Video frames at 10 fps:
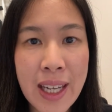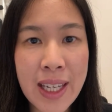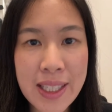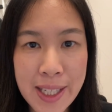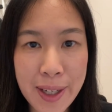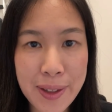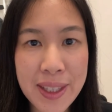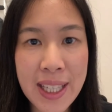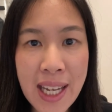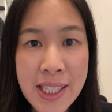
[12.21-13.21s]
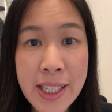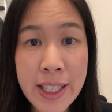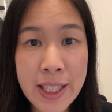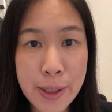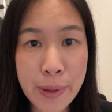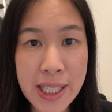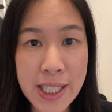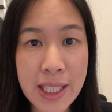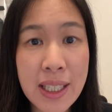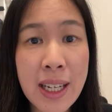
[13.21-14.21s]
So, the answer to this
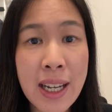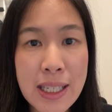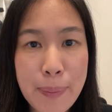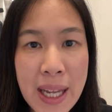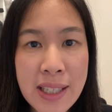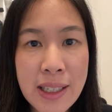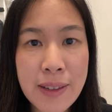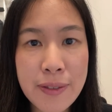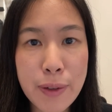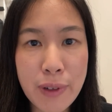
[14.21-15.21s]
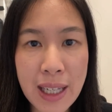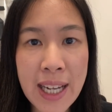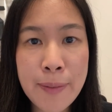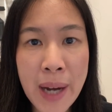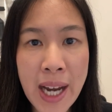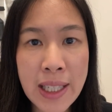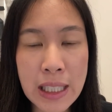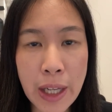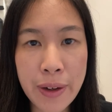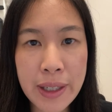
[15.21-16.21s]
question depends on if the related party
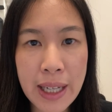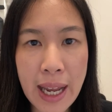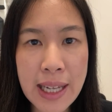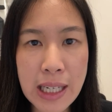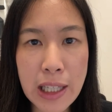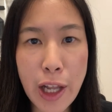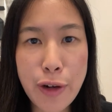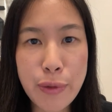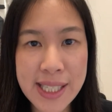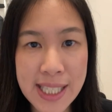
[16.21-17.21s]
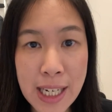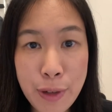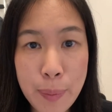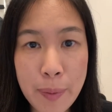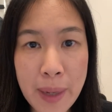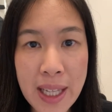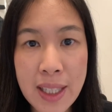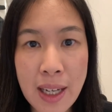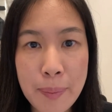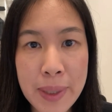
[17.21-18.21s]
loan is a loan receivable by the
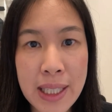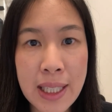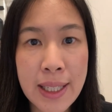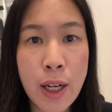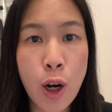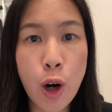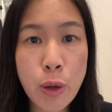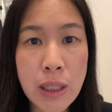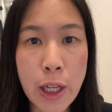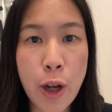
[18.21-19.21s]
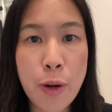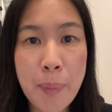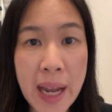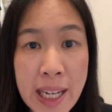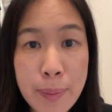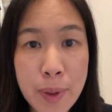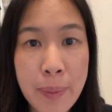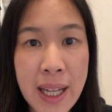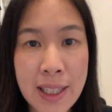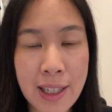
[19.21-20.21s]
company or a loan payable
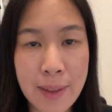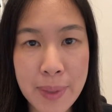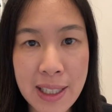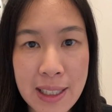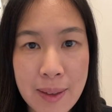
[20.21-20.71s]
by the company.